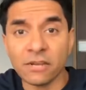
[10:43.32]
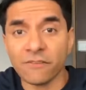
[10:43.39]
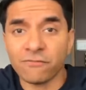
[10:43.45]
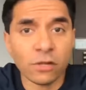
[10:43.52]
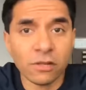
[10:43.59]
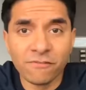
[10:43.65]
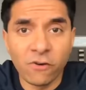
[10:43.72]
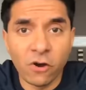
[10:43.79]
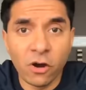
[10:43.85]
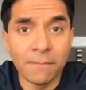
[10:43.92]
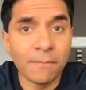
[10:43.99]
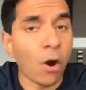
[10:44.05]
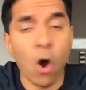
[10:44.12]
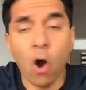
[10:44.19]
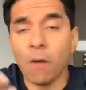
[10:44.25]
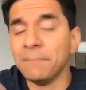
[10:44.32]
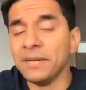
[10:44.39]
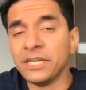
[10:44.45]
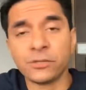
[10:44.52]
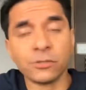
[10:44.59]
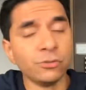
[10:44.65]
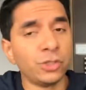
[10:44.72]
in the full form or
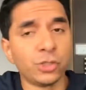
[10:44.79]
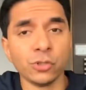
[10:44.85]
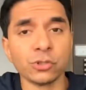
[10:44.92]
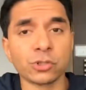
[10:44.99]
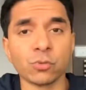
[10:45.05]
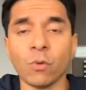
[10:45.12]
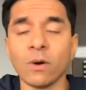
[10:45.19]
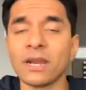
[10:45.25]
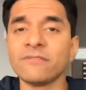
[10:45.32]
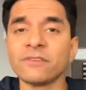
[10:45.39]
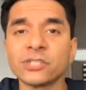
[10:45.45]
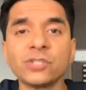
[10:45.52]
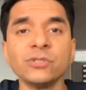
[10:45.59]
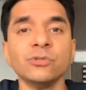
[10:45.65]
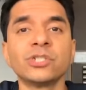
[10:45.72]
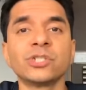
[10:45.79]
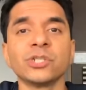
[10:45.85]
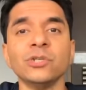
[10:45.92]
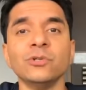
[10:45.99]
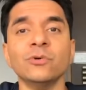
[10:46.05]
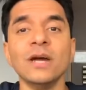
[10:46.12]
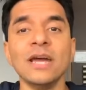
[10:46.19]
beetroot juice, whatever suits
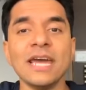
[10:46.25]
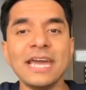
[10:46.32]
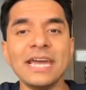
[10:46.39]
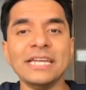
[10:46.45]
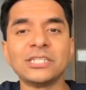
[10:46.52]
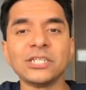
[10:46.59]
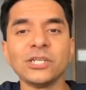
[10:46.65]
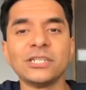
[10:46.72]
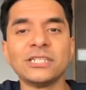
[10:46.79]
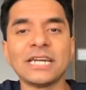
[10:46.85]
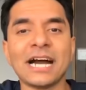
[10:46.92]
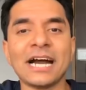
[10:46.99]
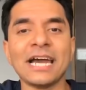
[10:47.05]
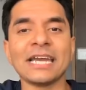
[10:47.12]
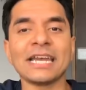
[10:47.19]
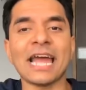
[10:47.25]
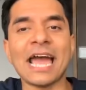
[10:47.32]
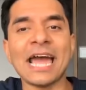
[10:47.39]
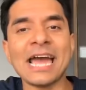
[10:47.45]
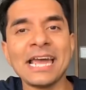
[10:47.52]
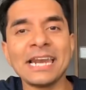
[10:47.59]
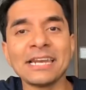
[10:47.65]
you, into your diet,
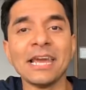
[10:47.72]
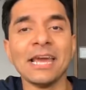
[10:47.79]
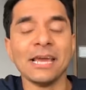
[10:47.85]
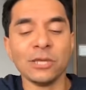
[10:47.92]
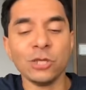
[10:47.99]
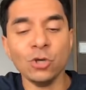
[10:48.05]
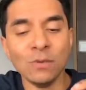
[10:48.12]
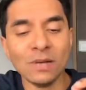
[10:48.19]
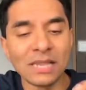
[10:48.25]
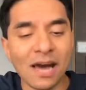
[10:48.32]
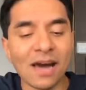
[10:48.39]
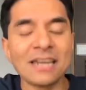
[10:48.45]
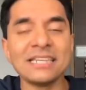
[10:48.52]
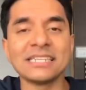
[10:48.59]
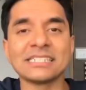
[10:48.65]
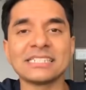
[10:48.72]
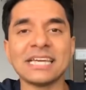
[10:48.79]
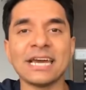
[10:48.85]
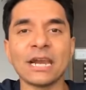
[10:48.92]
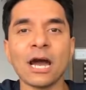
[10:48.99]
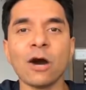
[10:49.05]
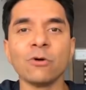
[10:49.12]
and you will
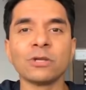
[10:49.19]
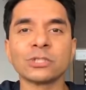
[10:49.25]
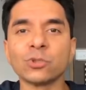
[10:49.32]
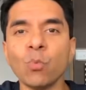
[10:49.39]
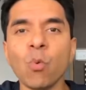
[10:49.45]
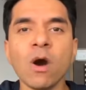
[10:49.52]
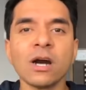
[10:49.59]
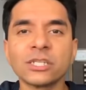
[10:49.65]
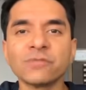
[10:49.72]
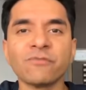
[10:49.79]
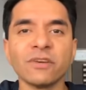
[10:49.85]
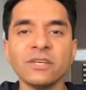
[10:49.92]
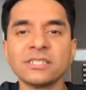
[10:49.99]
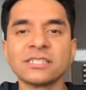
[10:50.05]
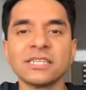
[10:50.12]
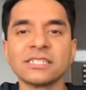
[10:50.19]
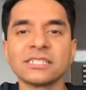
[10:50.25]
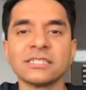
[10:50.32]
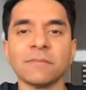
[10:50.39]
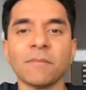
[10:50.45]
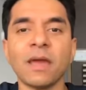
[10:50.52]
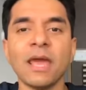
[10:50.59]
understand how this works for your
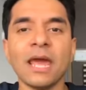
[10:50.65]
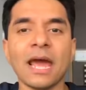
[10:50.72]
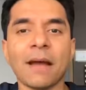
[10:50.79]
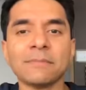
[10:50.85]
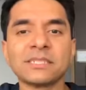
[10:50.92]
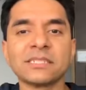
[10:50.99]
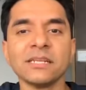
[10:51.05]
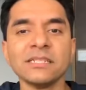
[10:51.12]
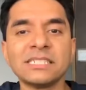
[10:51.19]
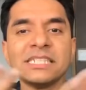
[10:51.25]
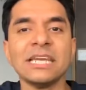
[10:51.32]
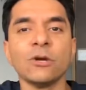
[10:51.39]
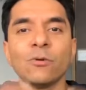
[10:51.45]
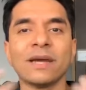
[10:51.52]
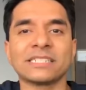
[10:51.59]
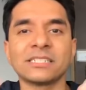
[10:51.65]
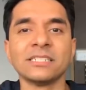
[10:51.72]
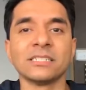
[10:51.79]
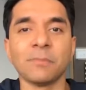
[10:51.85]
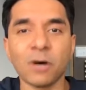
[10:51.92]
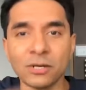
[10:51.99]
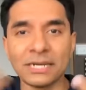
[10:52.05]
system. I'm still seeing
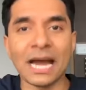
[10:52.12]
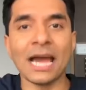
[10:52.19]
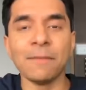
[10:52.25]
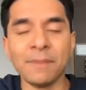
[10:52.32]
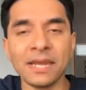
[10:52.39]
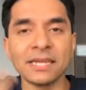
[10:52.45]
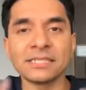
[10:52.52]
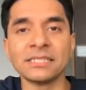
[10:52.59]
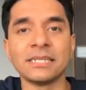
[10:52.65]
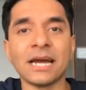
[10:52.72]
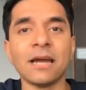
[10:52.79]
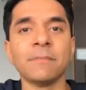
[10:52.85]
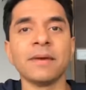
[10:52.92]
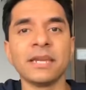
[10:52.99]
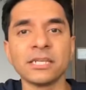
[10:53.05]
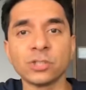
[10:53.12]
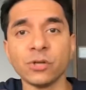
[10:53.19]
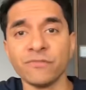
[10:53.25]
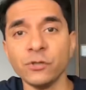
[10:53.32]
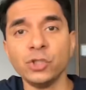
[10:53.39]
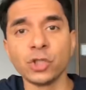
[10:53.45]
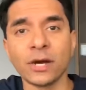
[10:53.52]
questions about diabetics and diabetics. So
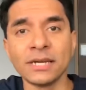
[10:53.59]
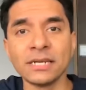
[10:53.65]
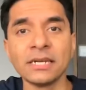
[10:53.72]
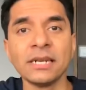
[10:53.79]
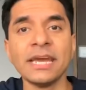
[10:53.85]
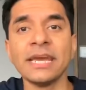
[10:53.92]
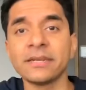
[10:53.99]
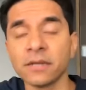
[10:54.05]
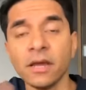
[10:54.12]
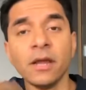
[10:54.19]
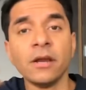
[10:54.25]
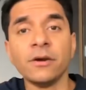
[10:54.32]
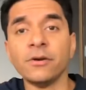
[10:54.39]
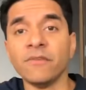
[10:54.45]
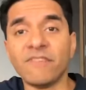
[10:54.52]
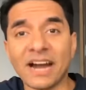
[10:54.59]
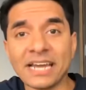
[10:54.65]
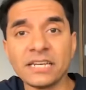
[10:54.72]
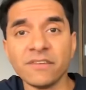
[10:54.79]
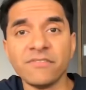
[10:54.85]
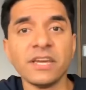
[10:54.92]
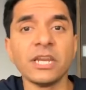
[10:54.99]
if you joined in late,
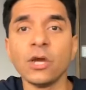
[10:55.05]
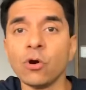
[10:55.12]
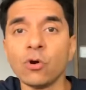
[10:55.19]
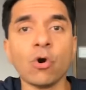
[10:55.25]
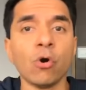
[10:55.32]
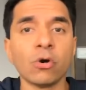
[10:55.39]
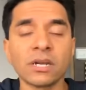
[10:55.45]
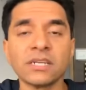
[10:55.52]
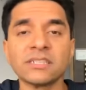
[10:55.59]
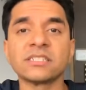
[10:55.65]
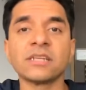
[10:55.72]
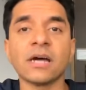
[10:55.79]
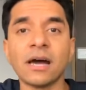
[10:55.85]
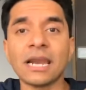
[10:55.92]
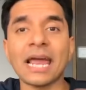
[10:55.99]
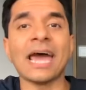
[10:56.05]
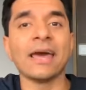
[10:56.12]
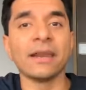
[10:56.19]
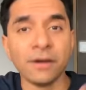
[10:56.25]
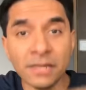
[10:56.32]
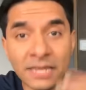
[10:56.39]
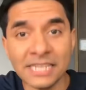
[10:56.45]
rewind the video, go to the start
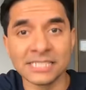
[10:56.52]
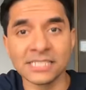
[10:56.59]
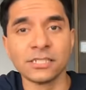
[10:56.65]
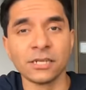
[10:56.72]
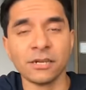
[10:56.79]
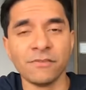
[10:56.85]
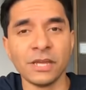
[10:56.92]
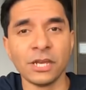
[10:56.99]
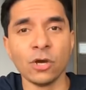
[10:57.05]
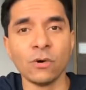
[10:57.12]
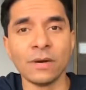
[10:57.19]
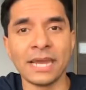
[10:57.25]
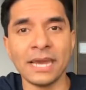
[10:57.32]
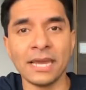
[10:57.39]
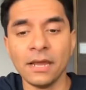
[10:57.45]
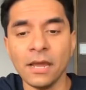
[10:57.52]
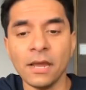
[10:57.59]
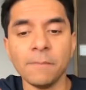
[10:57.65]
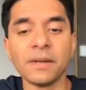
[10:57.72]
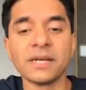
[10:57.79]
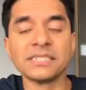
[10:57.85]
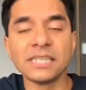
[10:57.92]
and listen to the video again,
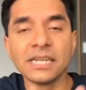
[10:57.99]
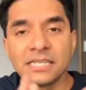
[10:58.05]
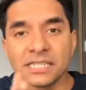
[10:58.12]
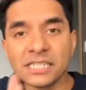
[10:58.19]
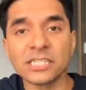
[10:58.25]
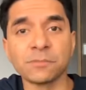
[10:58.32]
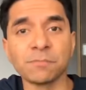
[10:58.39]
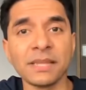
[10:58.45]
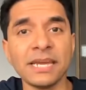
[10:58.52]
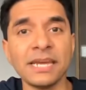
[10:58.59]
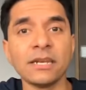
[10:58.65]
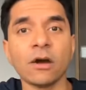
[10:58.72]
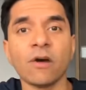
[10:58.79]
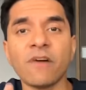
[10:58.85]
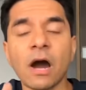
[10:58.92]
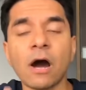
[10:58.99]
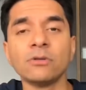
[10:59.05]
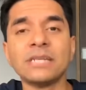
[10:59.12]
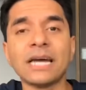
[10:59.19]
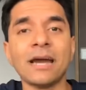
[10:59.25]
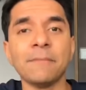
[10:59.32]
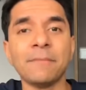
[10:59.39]
because it is explained of how